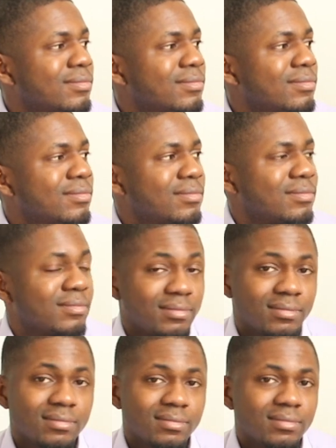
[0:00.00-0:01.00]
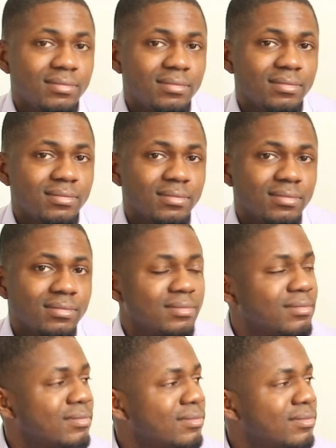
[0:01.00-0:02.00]

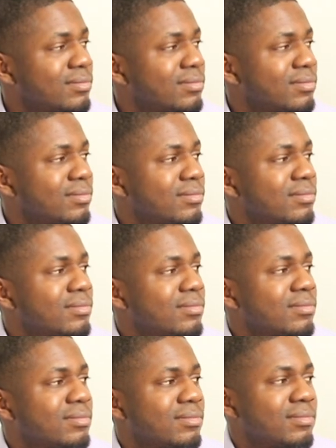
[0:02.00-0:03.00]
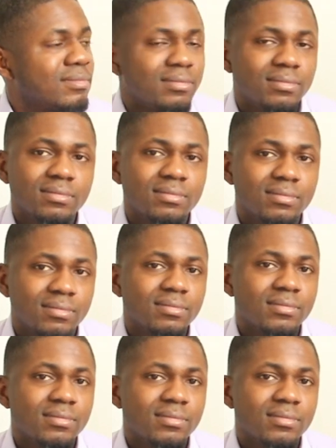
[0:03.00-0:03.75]
This person isn't speaking.